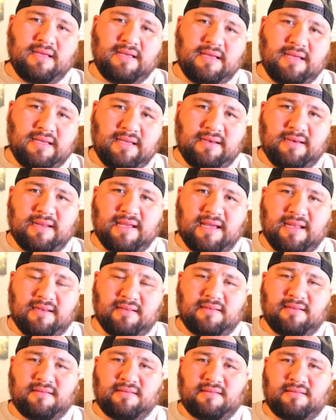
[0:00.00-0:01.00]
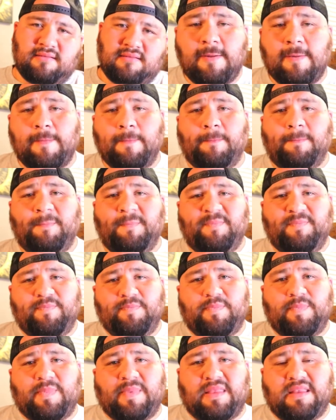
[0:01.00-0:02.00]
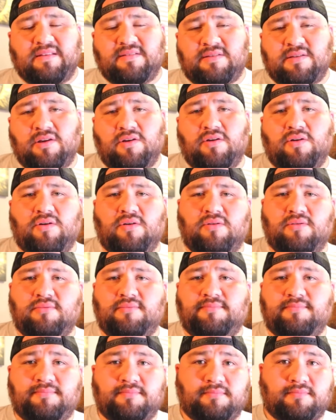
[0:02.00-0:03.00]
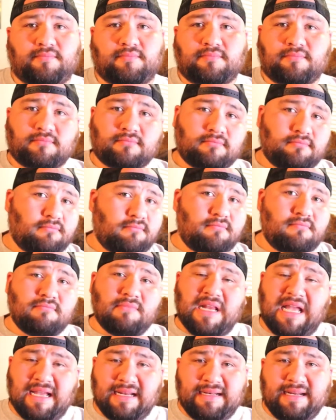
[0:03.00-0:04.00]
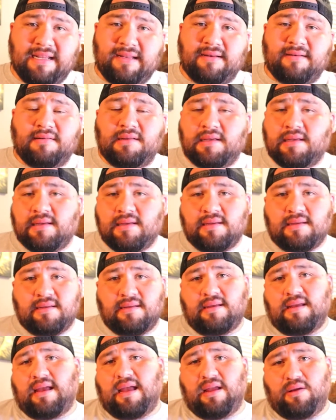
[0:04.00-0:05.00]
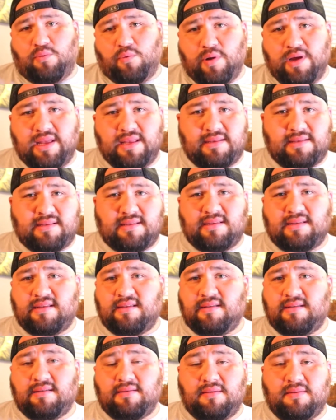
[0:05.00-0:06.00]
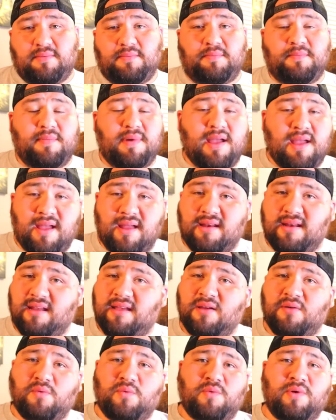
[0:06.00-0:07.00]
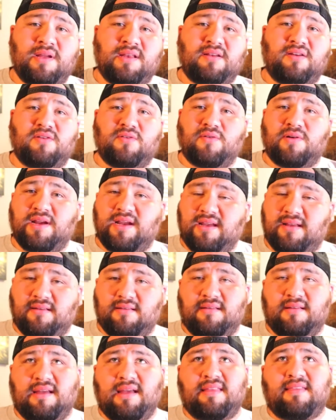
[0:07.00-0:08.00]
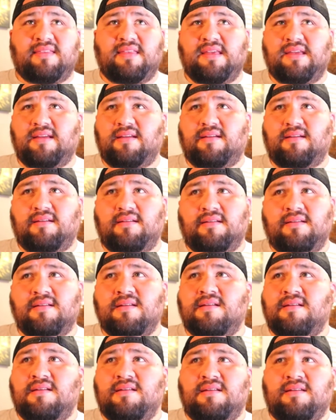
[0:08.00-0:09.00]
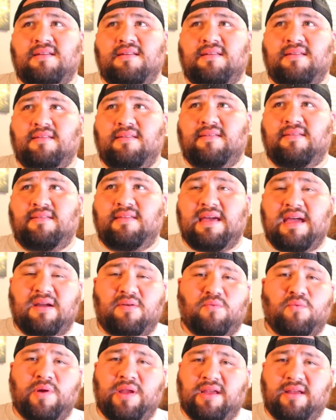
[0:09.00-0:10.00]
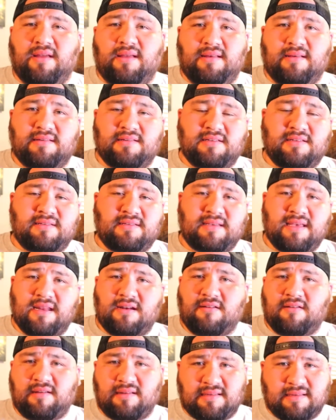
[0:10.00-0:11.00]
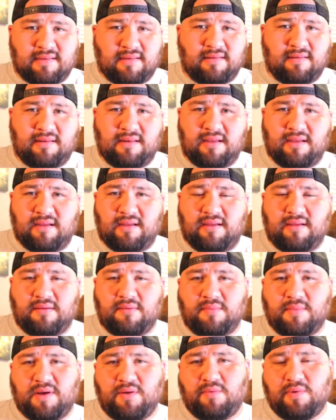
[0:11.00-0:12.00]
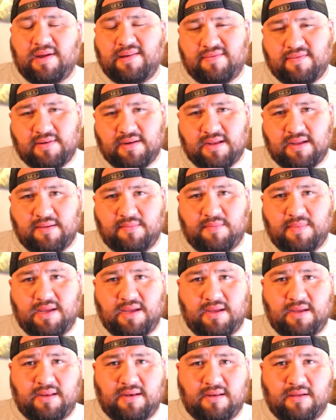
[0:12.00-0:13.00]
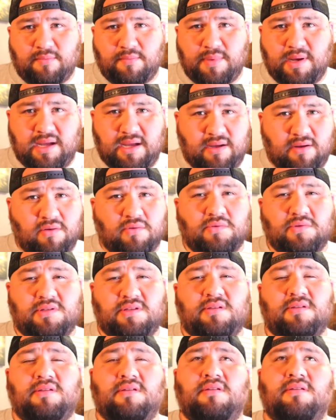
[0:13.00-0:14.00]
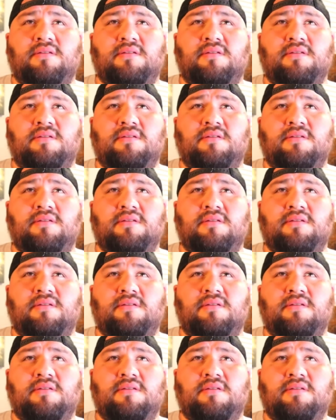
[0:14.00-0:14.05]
in Dallas. So I did. I went. Man, it went great. I think that weekend, just Saturday, Sunday, my wife and I made about